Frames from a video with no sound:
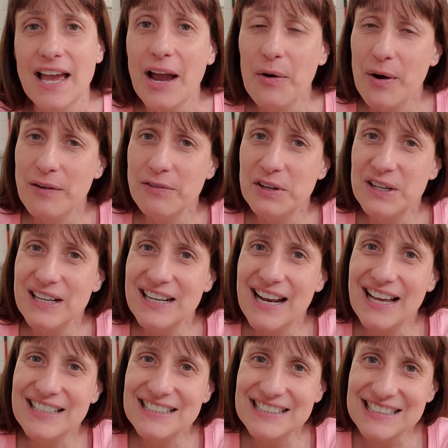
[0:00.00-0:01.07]
However, it
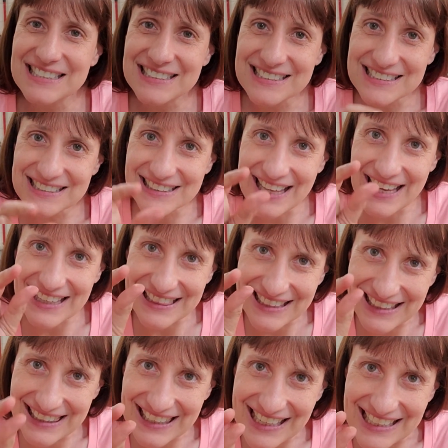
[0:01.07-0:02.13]
has slightly
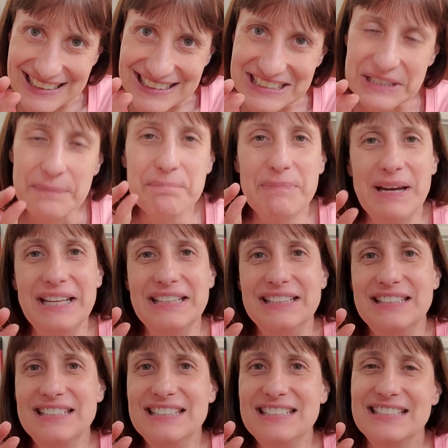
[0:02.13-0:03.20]
less
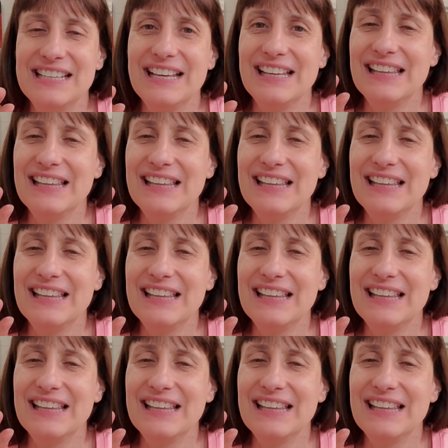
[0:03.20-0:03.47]
buttons